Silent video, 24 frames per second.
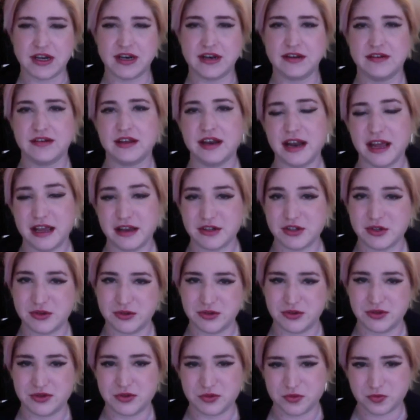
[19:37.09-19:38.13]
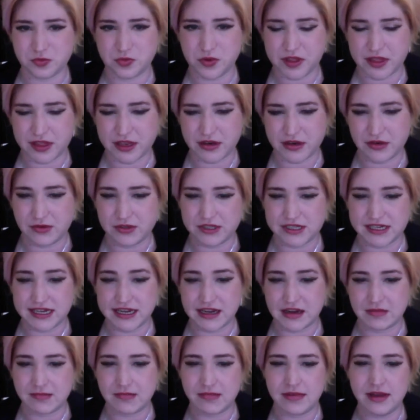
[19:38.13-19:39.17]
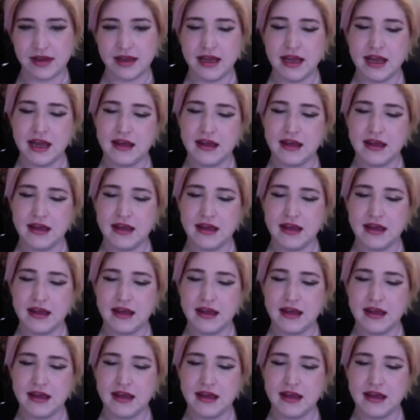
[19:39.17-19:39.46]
and connections within your team.